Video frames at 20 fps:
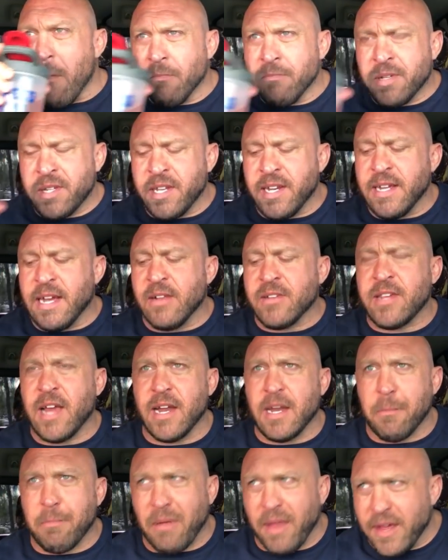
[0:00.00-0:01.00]
I'm sitting
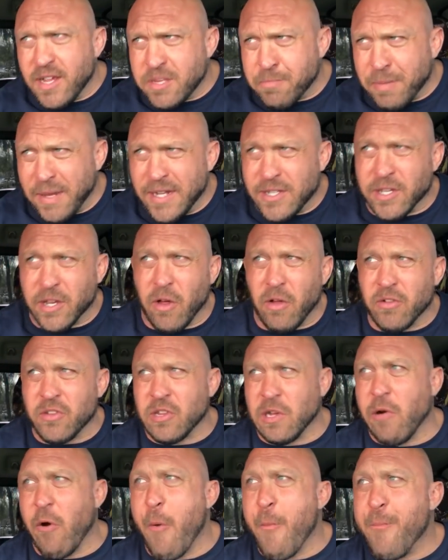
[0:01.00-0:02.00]
outside a Blaze Pizza
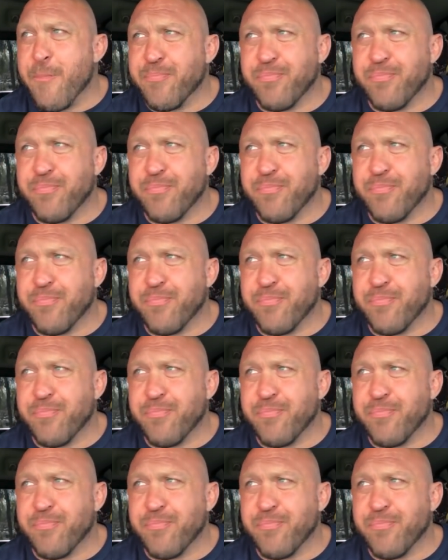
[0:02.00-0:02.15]
also.